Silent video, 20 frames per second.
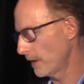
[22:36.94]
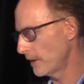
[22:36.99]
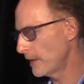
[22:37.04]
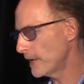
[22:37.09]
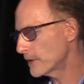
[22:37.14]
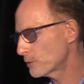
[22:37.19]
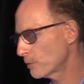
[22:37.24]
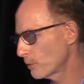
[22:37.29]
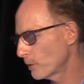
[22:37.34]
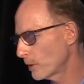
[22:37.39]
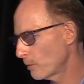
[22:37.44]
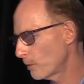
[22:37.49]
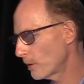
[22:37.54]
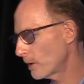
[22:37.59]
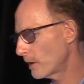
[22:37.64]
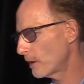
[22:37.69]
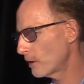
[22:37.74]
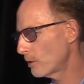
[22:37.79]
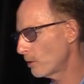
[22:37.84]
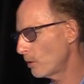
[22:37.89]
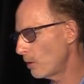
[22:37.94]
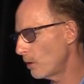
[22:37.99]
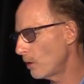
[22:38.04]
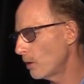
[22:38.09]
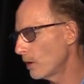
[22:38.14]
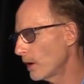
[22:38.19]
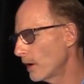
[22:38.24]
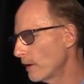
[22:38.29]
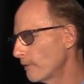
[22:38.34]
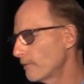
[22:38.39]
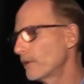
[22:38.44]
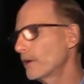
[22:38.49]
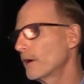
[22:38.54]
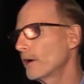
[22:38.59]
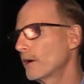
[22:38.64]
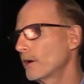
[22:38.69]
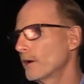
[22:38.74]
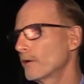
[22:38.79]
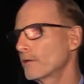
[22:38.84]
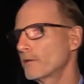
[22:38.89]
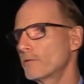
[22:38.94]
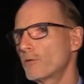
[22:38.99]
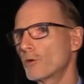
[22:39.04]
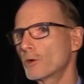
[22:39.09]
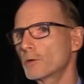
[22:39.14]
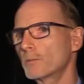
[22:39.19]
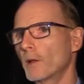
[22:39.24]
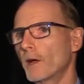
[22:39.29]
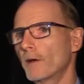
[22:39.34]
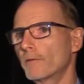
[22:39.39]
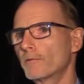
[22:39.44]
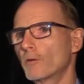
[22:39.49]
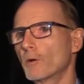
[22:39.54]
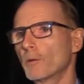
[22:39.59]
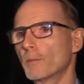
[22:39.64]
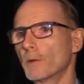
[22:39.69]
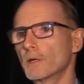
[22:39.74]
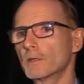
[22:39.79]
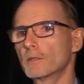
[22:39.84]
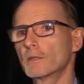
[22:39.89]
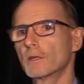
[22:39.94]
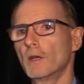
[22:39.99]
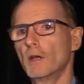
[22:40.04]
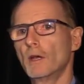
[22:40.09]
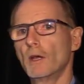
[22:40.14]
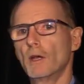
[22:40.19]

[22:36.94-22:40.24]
And that's really what our goal of the Forge platform is.